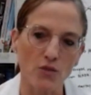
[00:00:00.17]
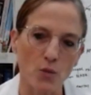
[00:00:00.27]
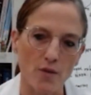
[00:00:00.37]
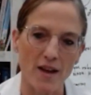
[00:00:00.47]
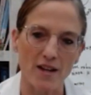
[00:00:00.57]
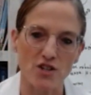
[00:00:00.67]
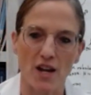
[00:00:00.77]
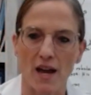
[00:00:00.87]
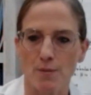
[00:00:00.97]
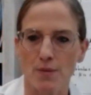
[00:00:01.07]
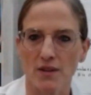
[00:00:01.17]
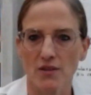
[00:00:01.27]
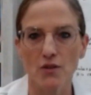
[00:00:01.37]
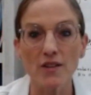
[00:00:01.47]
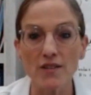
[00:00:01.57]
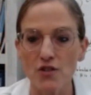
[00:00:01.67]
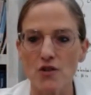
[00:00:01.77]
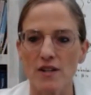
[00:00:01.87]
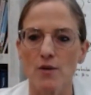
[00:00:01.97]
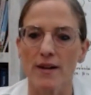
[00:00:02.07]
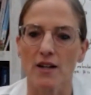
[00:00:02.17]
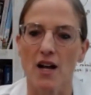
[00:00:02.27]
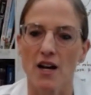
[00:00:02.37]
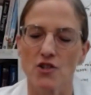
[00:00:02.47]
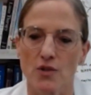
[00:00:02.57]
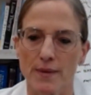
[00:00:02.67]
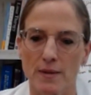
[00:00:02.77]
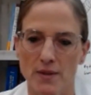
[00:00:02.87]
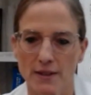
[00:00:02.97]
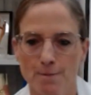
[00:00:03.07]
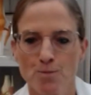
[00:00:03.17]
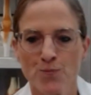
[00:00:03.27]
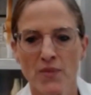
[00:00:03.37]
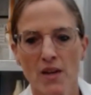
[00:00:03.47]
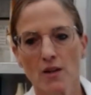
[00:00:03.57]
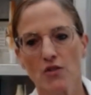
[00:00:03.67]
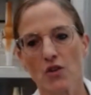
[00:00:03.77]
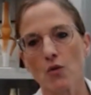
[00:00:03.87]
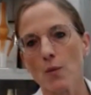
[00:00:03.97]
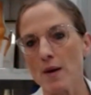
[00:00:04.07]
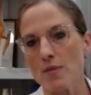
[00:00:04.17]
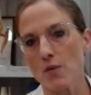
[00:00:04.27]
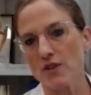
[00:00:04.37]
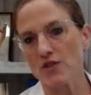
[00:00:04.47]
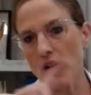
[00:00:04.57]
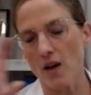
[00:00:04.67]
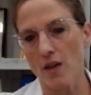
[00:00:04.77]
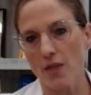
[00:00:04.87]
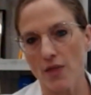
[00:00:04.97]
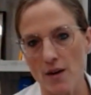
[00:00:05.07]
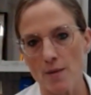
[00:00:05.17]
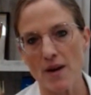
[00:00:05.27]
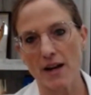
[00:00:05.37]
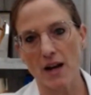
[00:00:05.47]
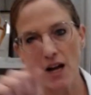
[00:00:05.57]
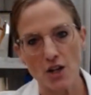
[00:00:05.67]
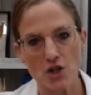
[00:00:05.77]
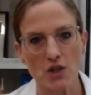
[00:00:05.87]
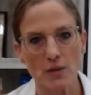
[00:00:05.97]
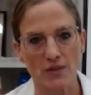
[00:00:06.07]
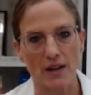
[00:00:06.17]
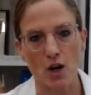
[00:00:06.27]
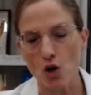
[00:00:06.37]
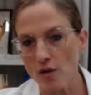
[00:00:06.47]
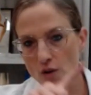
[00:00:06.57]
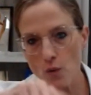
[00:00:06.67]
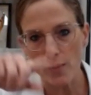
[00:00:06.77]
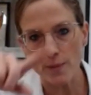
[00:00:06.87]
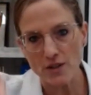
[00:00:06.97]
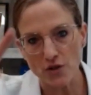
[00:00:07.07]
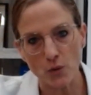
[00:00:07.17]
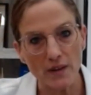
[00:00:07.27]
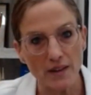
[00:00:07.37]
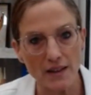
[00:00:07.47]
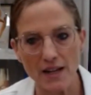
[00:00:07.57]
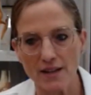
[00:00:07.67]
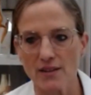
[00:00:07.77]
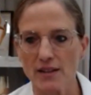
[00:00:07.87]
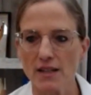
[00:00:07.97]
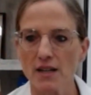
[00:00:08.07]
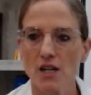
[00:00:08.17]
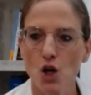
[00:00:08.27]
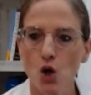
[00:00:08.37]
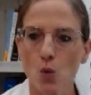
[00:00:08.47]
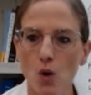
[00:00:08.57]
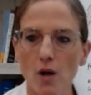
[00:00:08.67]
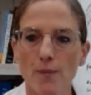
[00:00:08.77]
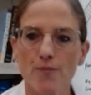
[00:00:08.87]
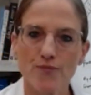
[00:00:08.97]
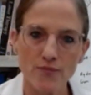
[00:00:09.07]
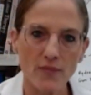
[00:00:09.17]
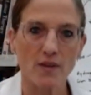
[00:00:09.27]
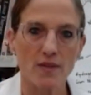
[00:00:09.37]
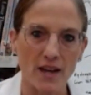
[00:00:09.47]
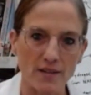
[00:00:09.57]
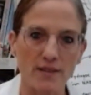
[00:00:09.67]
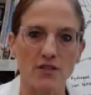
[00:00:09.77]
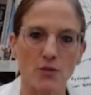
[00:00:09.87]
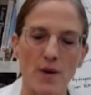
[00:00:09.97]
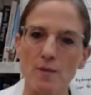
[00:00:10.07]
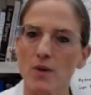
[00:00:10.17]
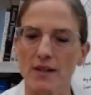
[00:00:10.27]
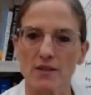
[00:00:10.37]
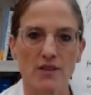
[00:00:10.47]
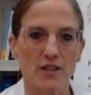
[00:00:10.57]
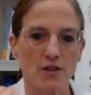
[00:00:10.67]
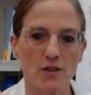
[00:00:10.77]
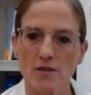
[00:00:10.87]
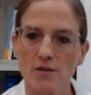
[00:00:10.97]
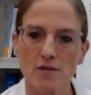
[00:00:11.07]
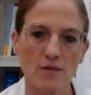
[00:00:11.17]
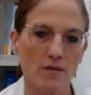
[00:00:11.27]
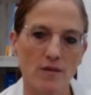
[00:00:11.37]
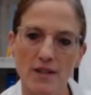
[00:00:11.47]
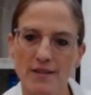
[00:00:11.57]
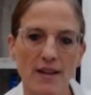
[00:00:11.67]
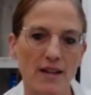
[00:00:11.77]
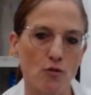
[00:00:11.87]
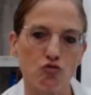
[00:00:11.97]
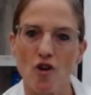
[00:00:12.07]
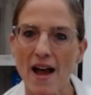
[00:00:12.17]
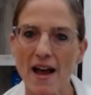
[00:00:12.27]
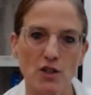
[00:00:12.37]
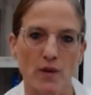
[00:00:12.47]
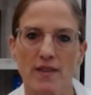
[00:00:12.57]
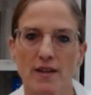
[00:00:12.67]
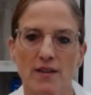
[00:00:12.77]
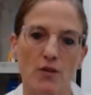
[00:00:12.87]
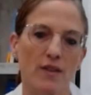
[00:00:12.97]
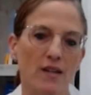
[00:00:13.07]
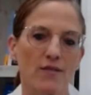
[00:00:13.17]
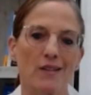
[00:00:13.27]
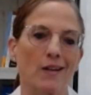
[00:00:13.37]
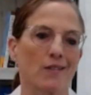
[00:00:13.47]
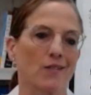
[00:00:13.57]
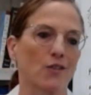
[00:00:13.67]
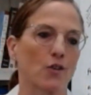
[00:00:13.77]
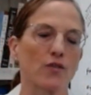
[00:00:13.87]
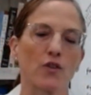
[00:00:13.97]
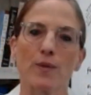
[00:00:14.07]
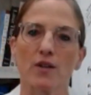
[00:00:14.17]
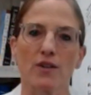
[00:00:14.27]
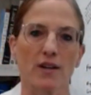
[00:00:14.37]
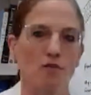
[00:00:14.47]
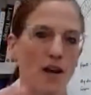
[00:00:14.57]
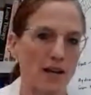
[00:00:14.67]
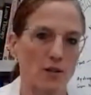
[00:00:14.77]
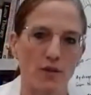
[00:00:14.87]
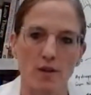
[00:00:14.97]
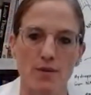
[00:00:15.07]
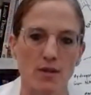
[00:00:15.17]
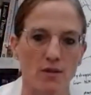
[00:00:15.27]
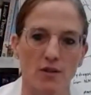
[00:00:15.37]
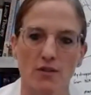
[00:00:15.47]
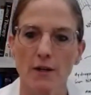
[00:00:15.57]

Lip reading: is where the magic happens. So this is your inner mitochondrial membrane. So remember we saw the mitochondria, it was like an oval with a bunch of squiggly lines in it. Well, that's these membranes. It's like racked with it. So think of it like a server building racked with computers.